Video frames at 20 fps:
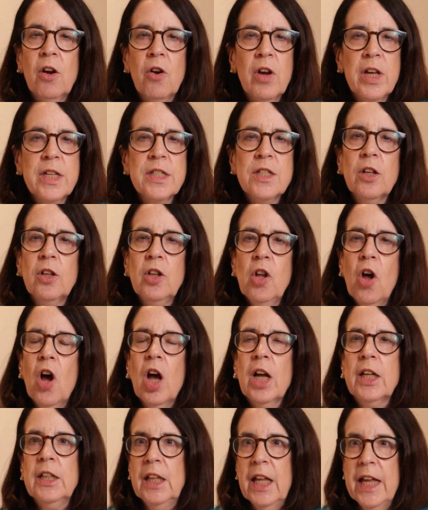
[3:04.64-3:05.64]
There is a
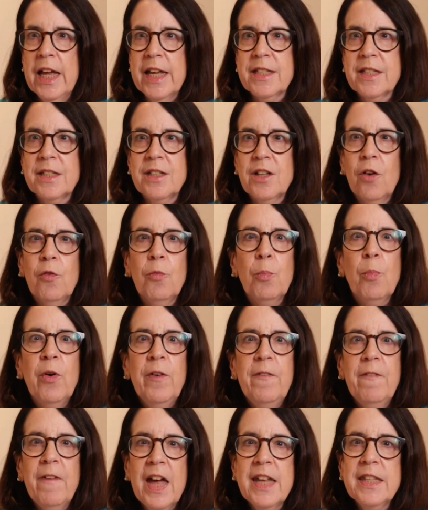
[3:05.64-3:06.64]
long list of
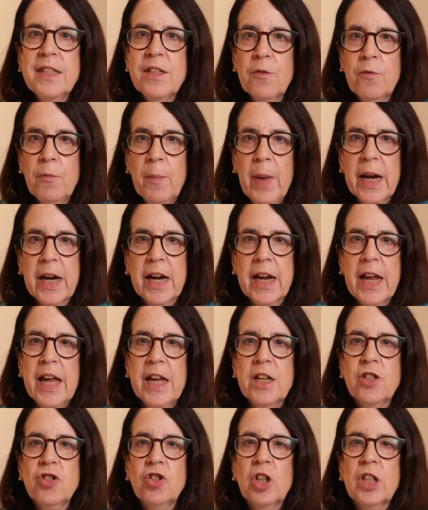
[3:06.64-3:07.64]
preventive
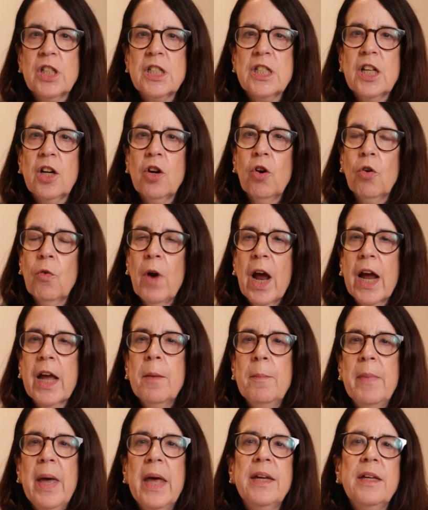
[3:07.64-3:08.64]
medications that are
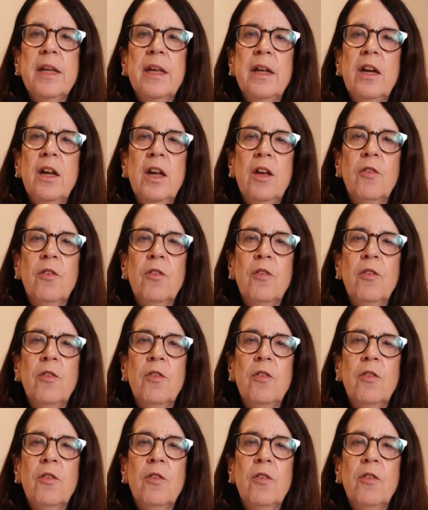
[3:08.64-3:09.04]
recommended